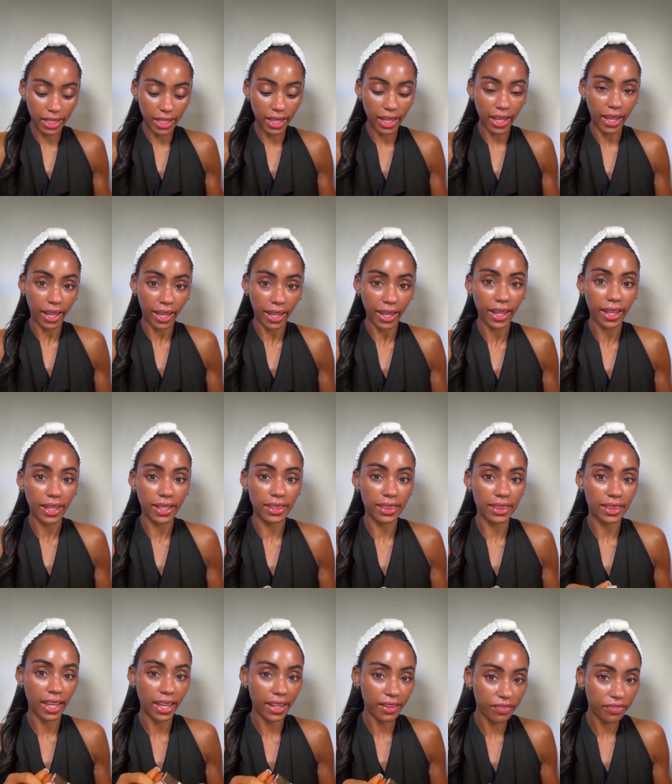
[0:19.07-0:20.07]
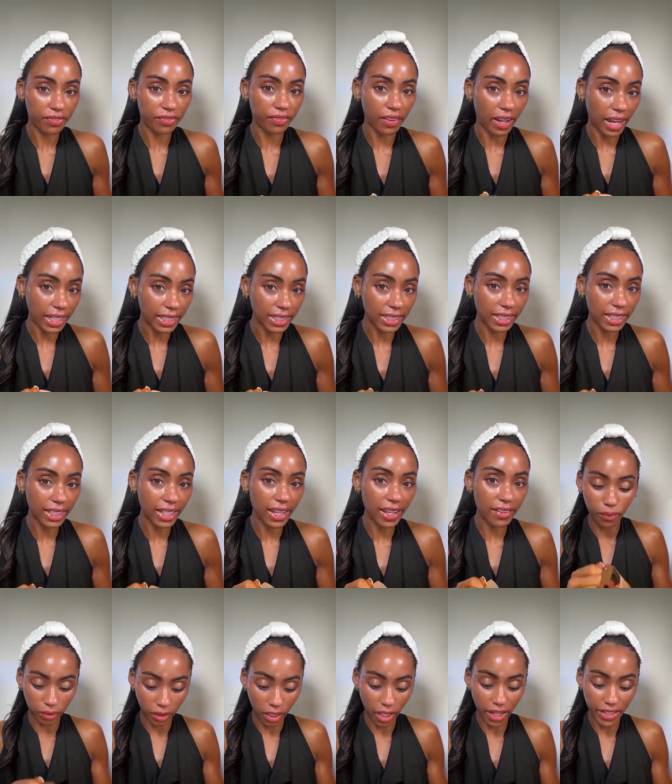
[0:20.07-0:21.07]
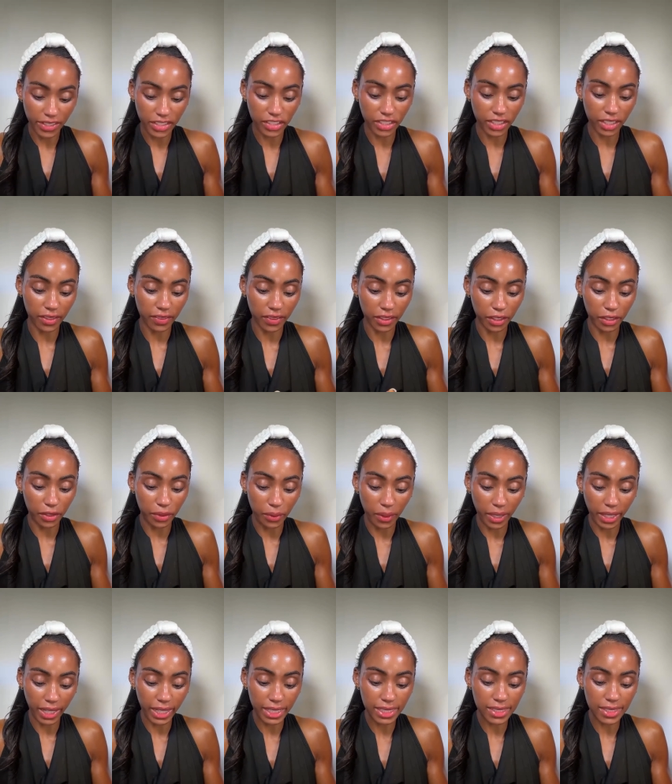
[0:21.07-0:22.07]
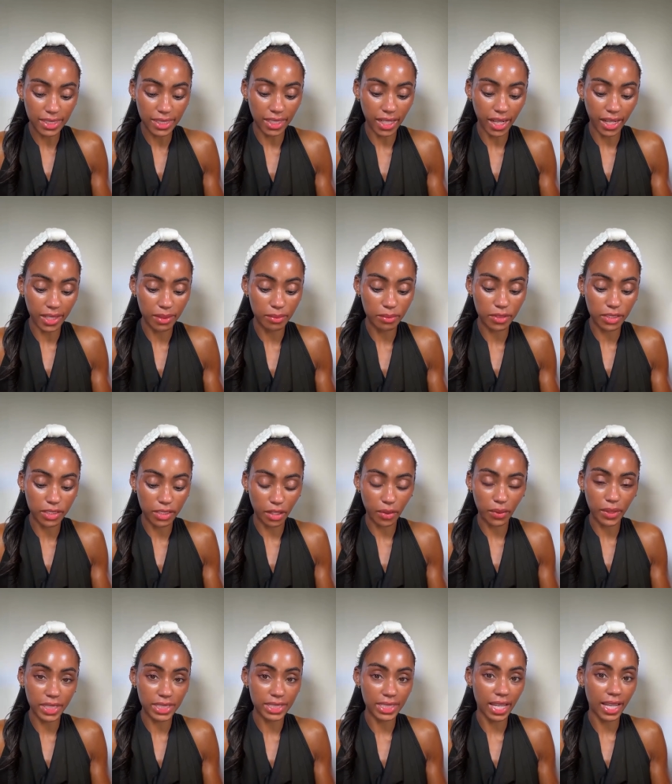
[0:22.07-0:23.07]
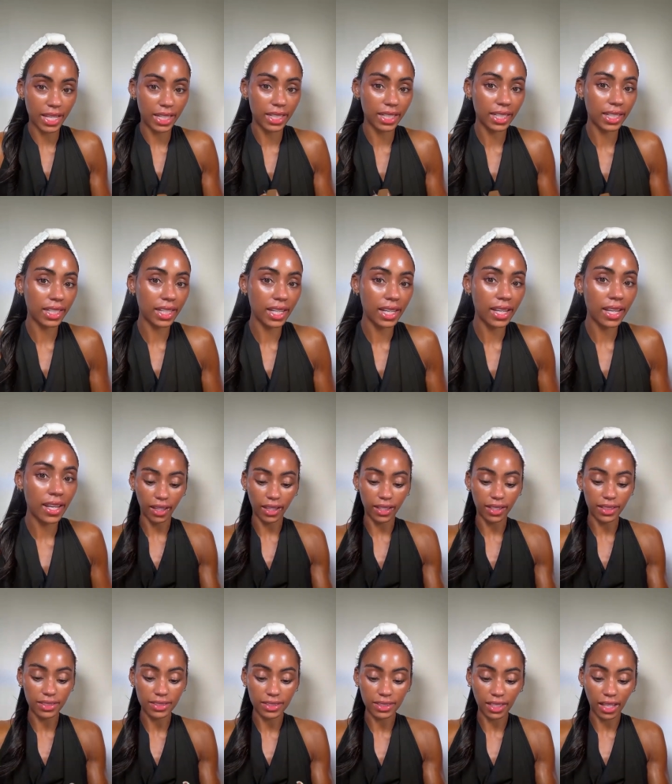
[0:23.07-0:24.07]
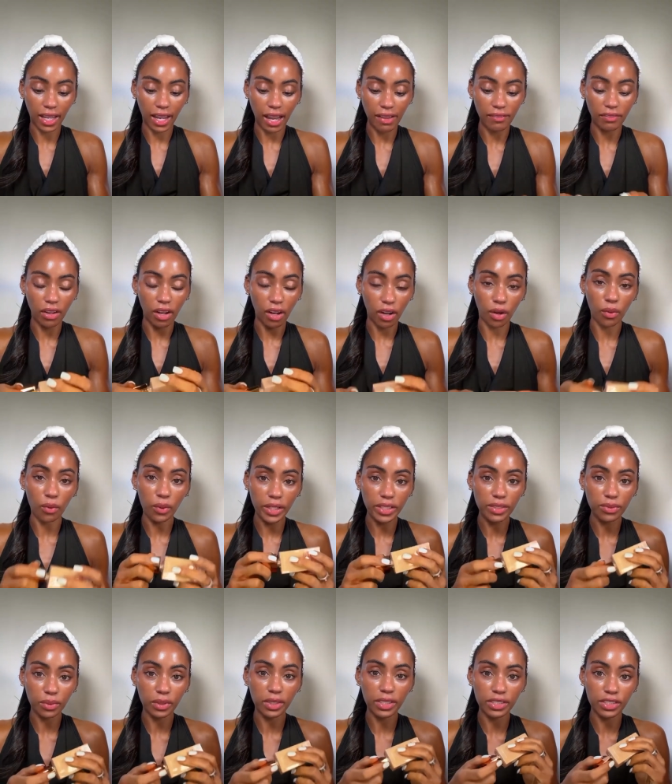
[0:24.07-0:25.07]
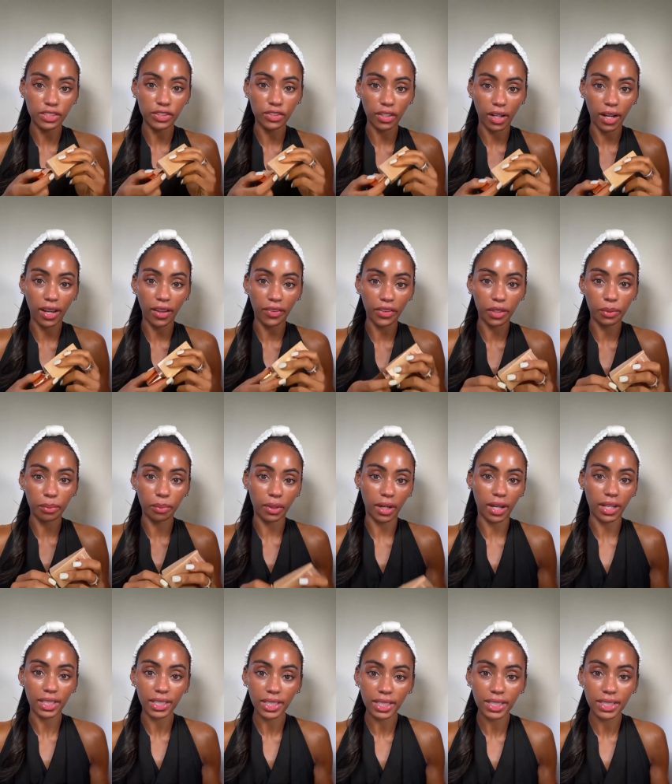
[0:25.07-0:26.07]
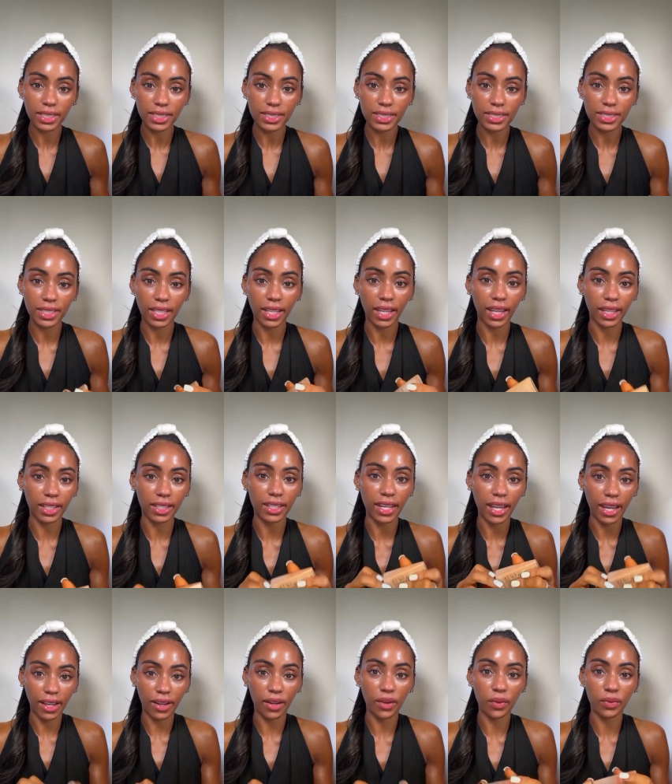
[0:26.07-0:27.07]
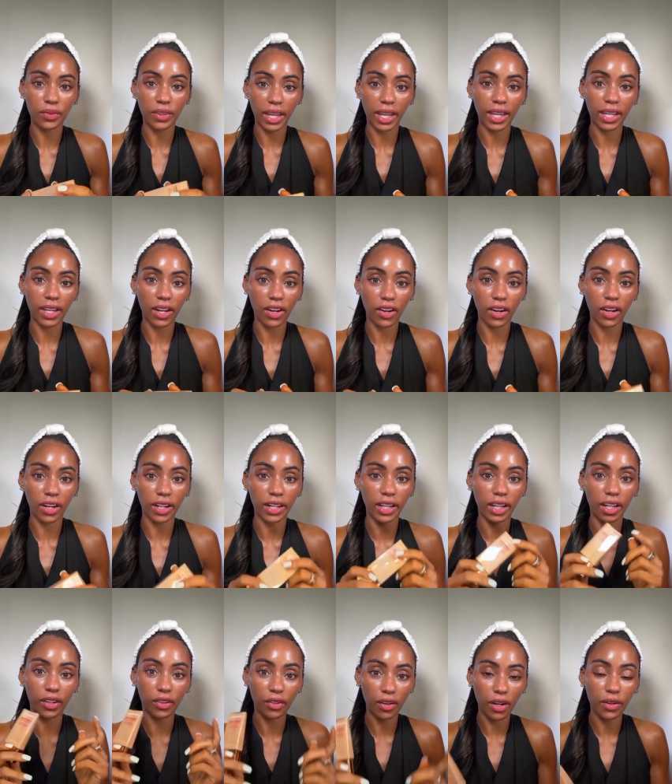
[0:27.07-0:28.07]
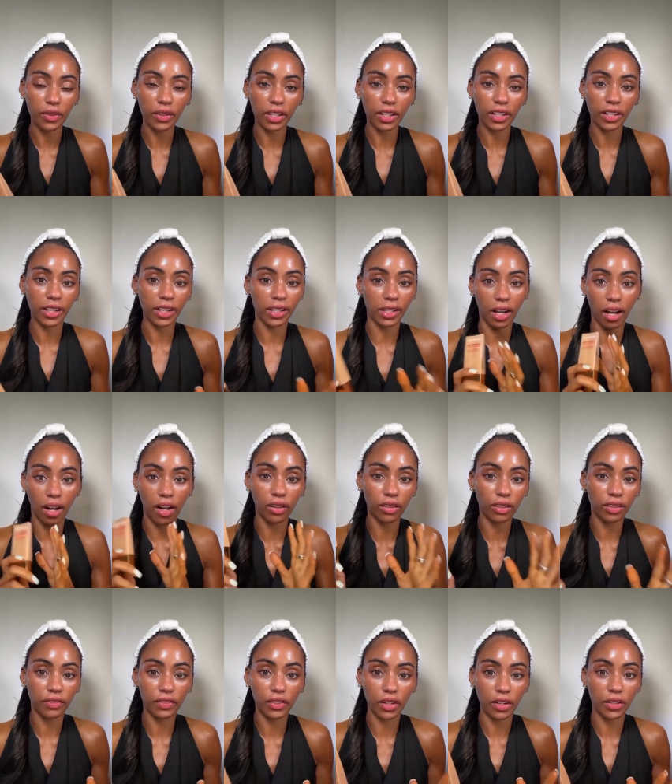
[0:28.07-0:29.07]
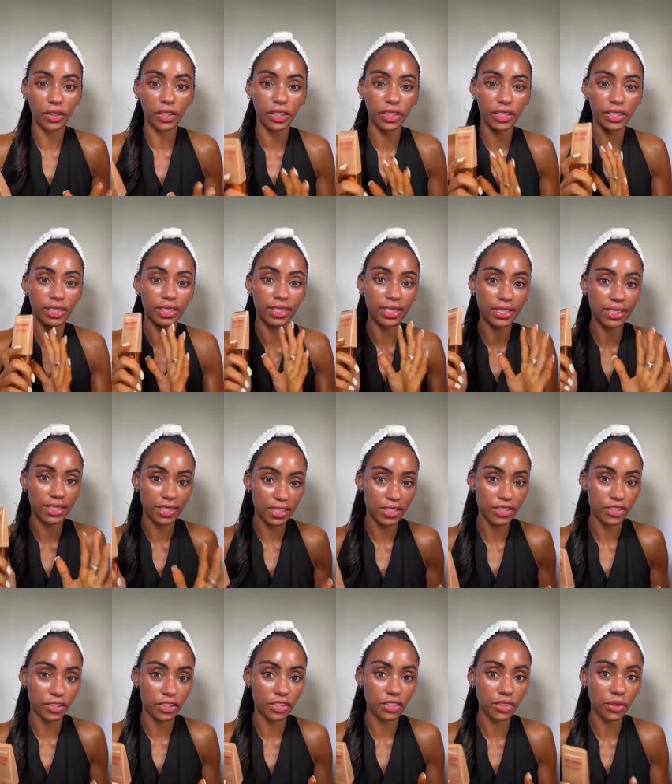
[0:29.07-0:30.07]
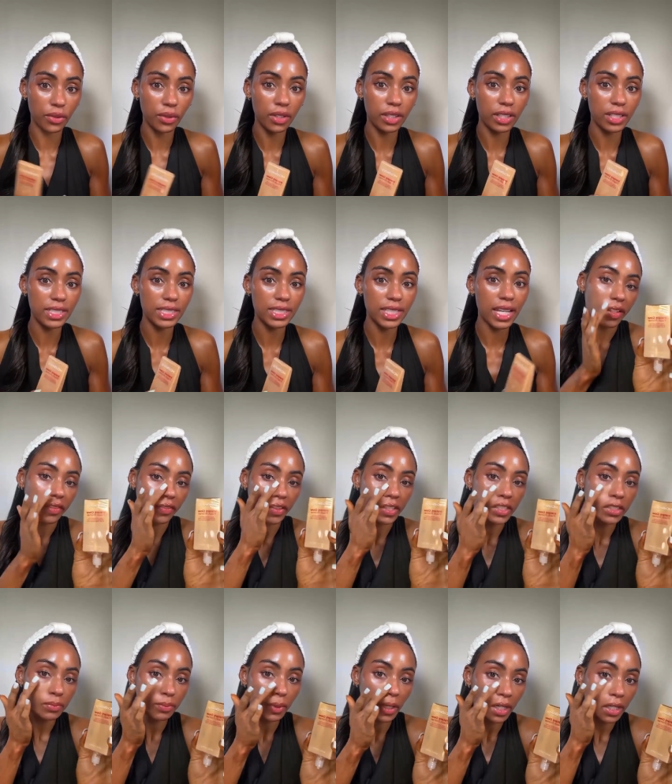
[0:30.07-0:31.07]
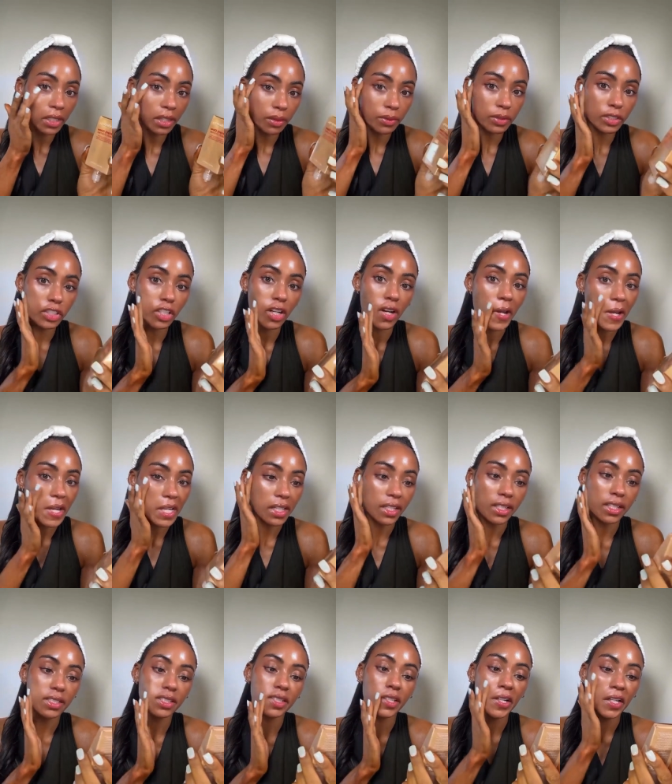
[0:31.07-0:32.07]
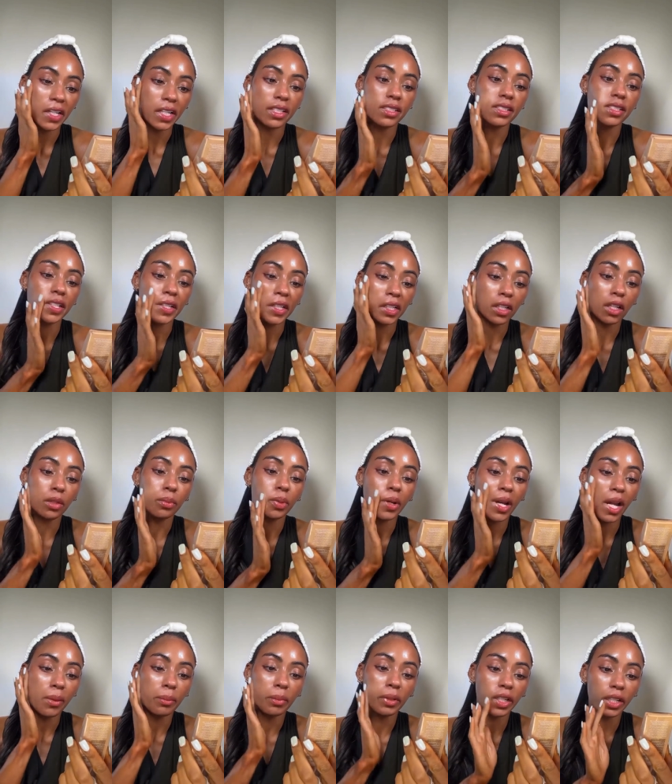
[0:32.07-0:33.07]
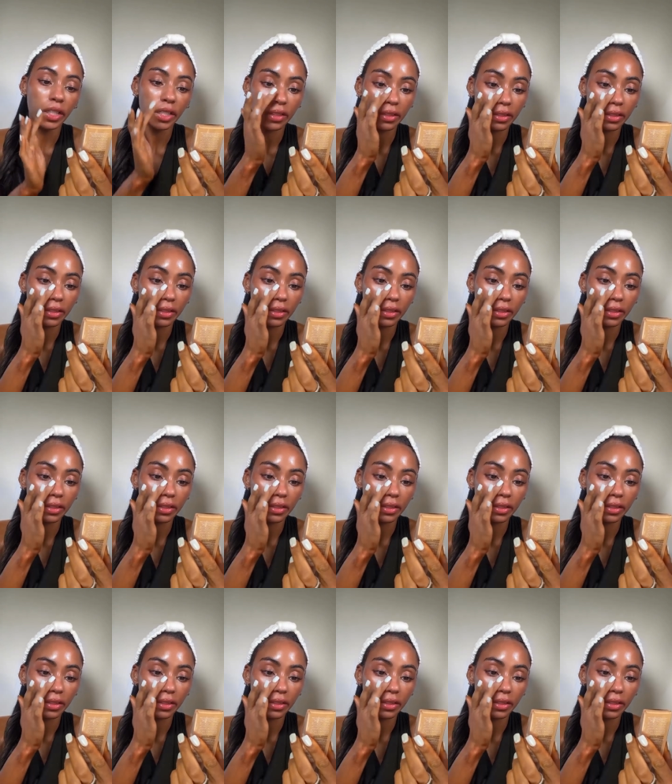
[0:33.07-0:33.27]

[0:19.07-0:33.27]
And they finally have launched in the US, and I am so excited. And I've always wanted to try out their products, and now they are in Kroger and all of Kroger's sister stores. The first product that we're trying is their Instant Glow Primer.